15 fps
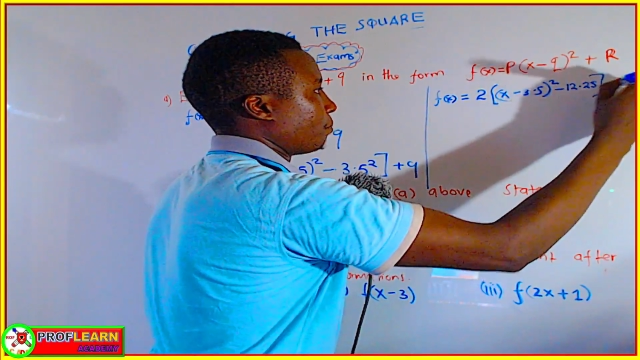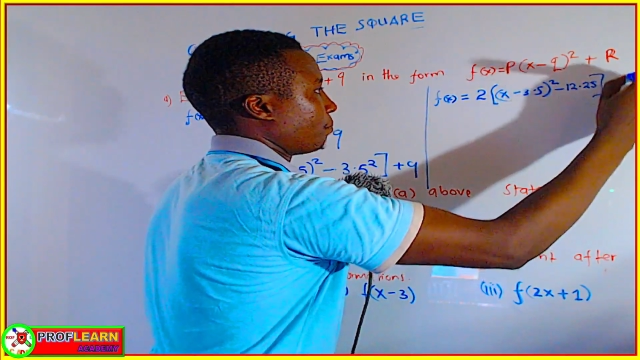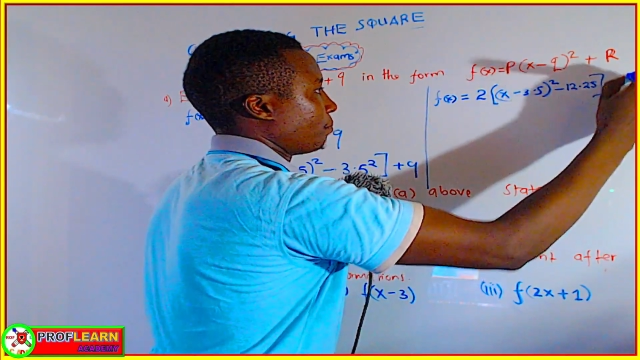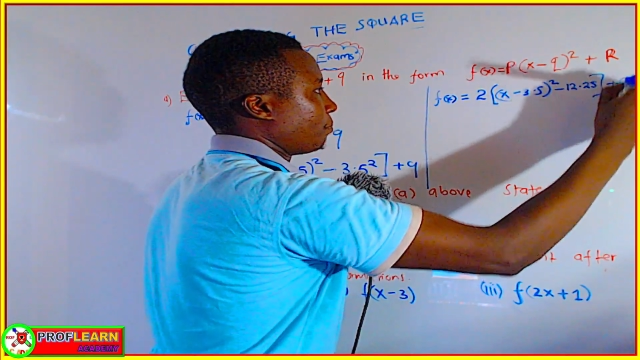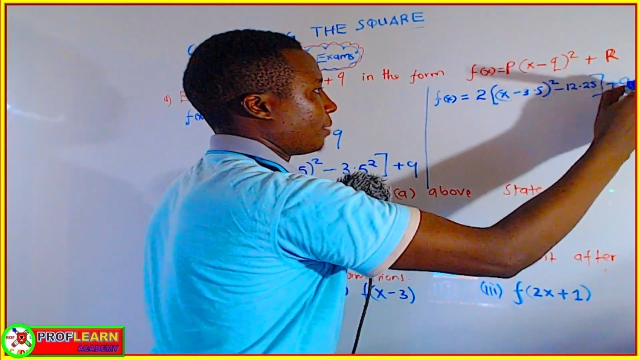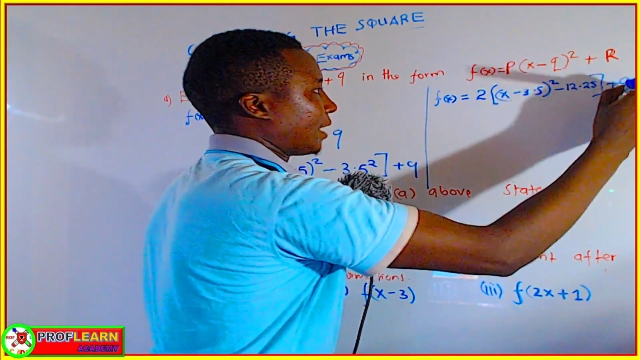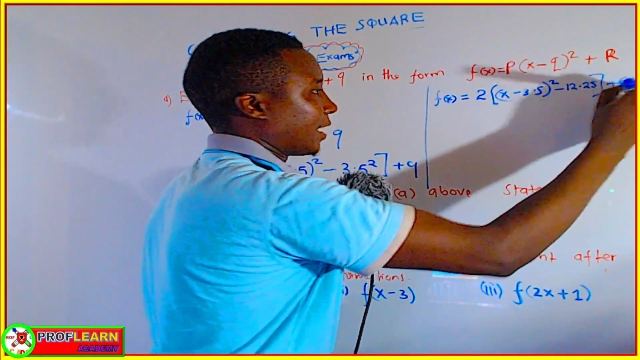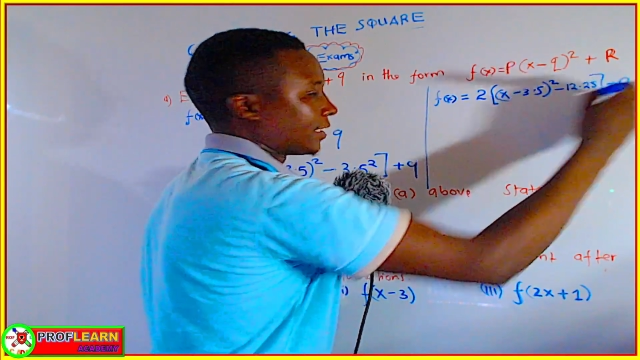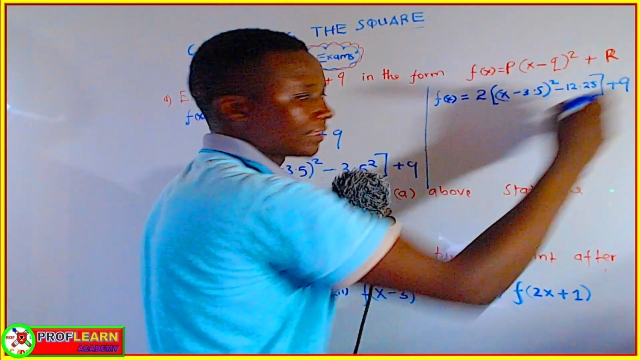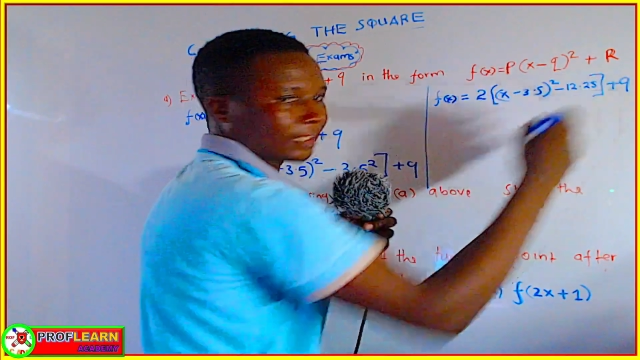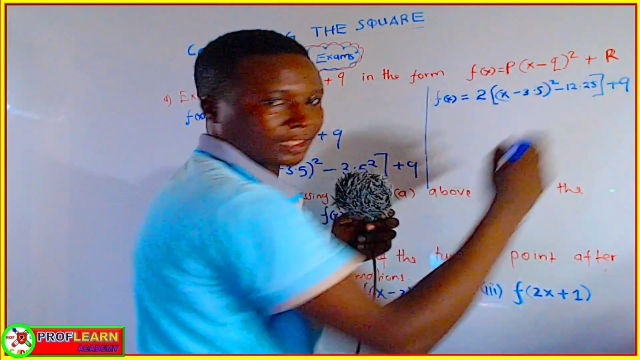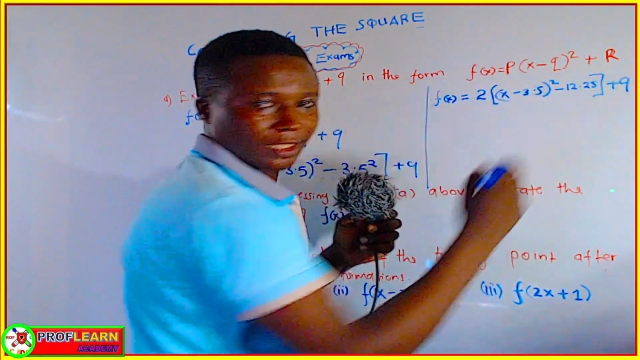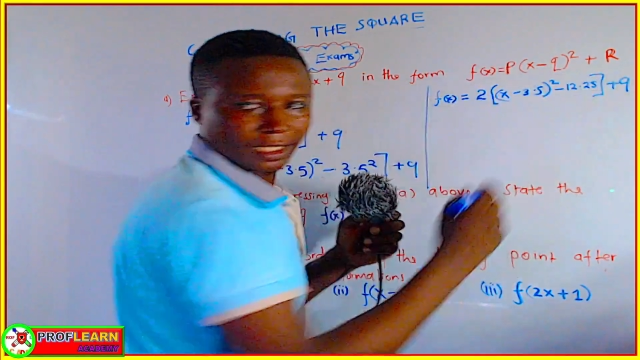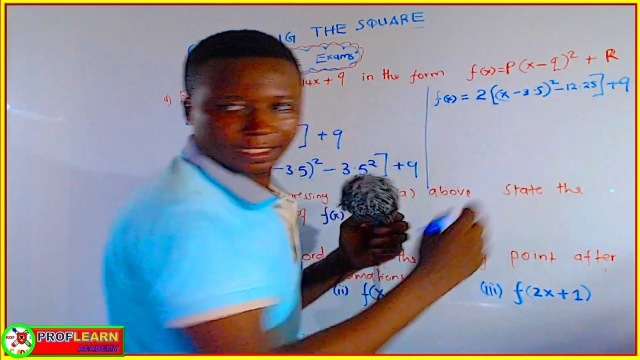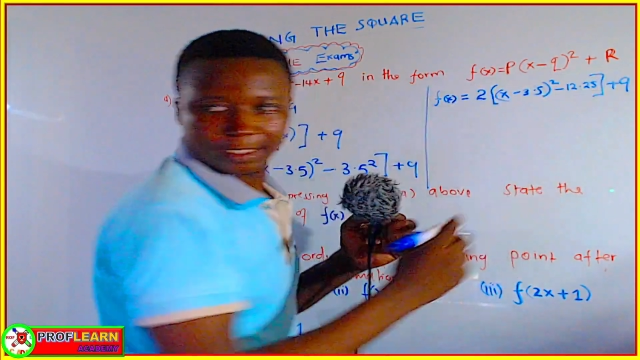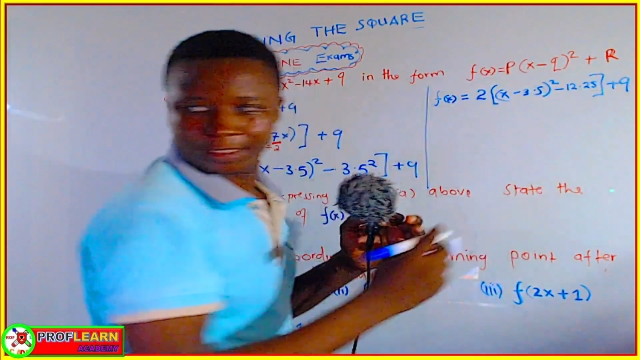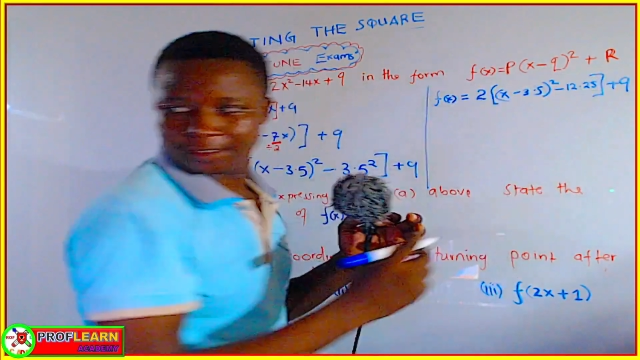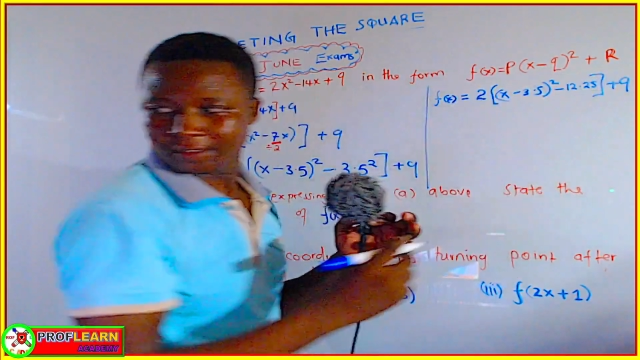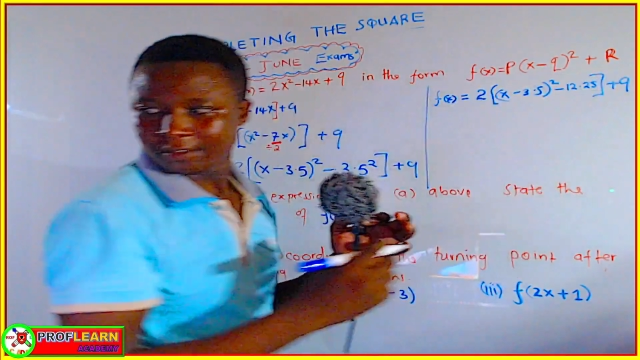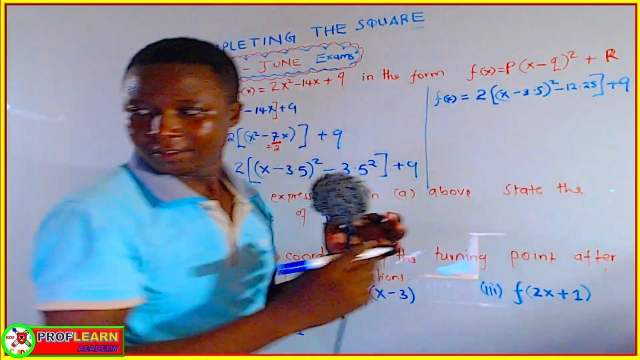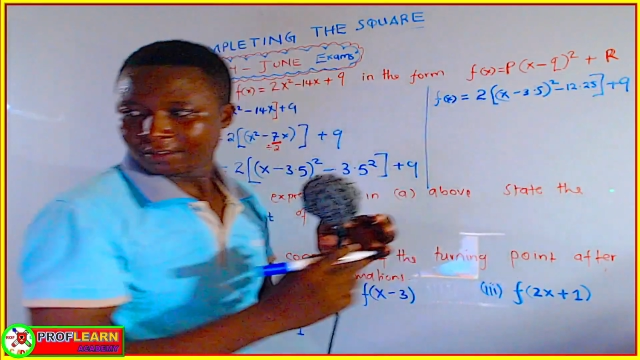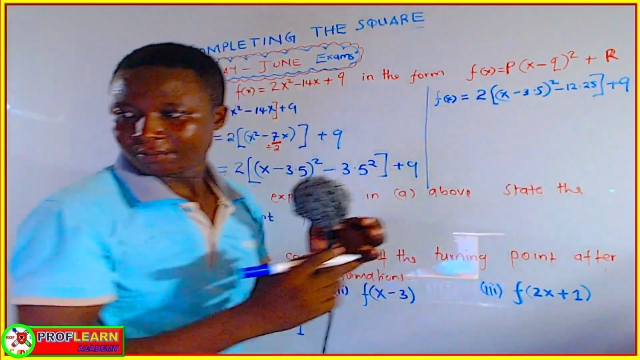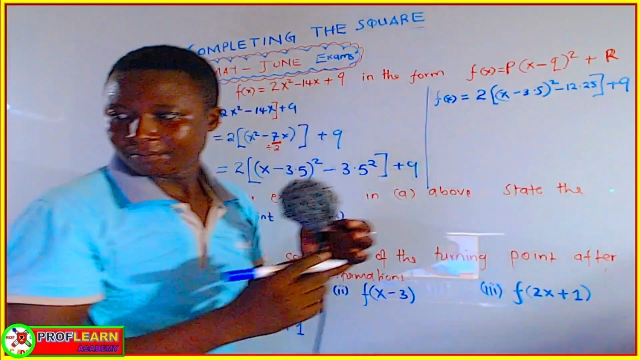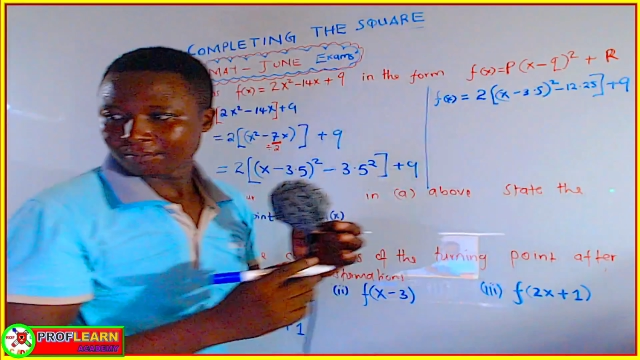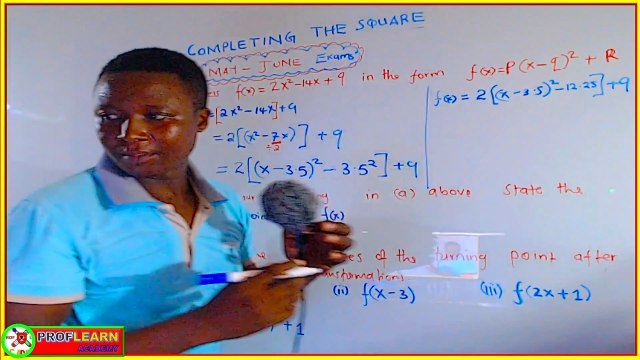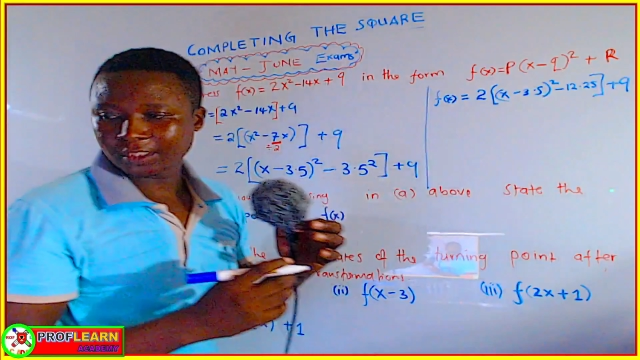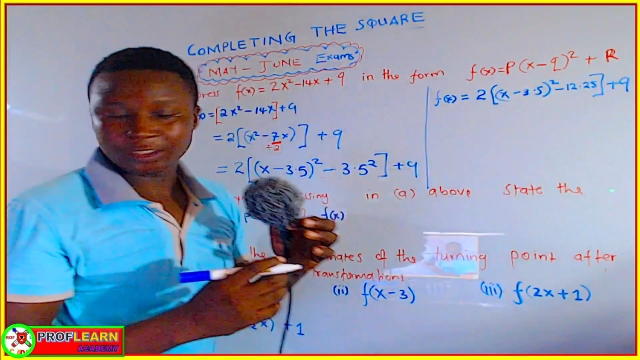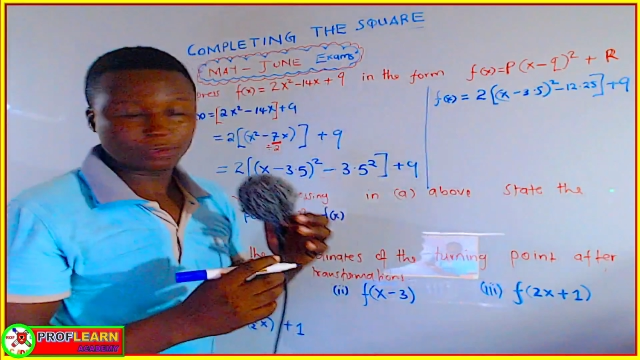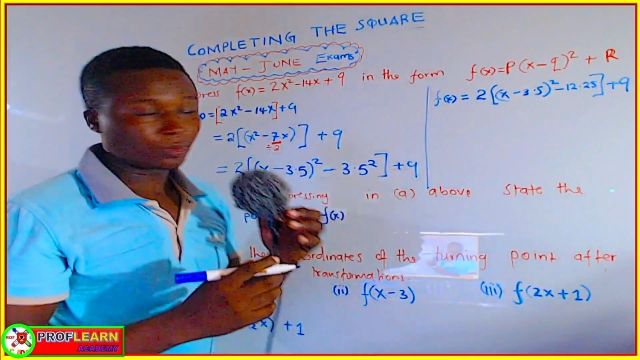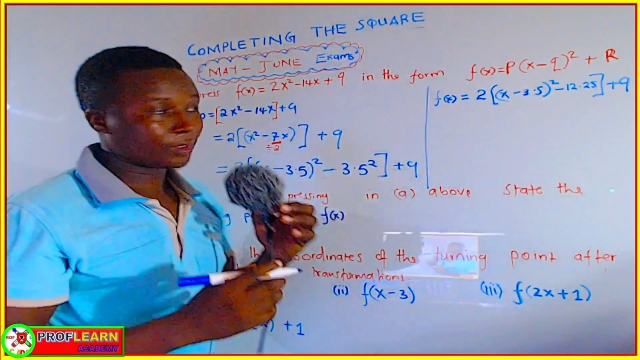plus the 9
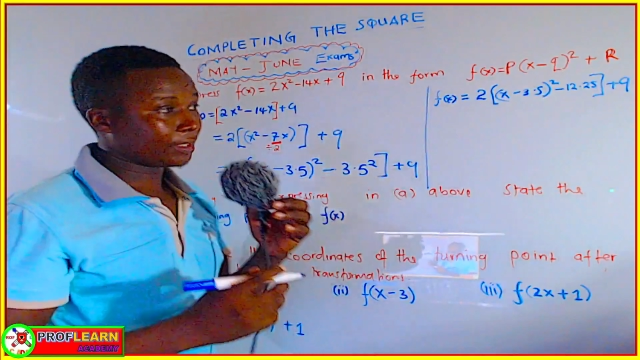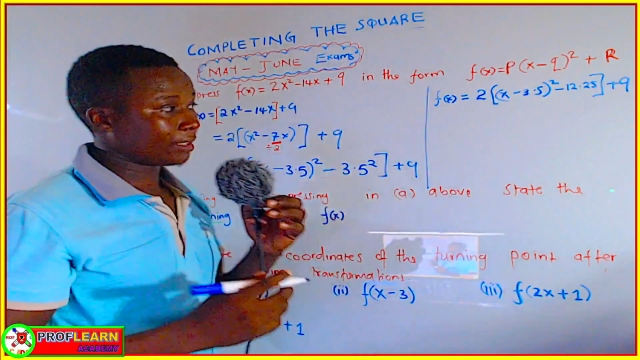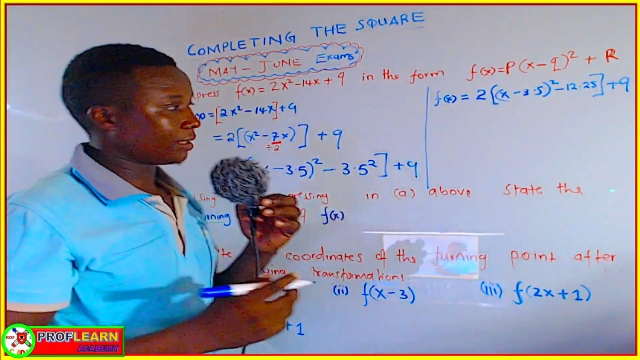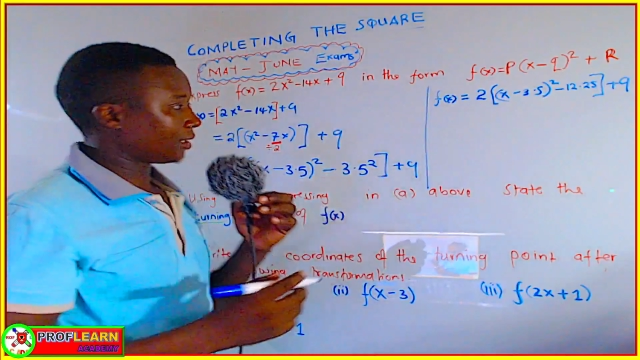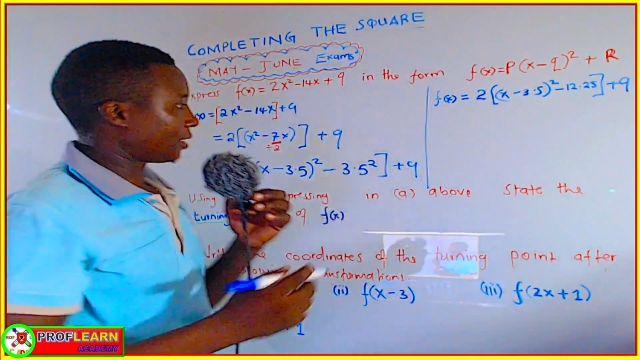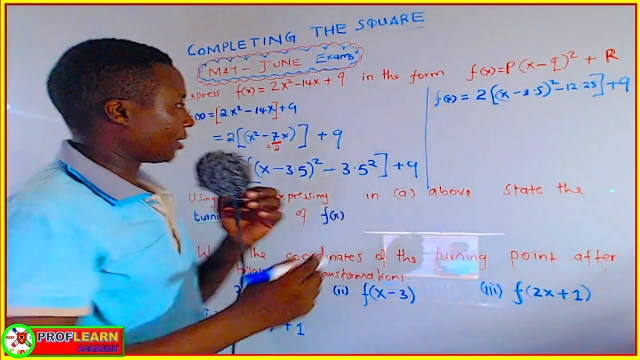that we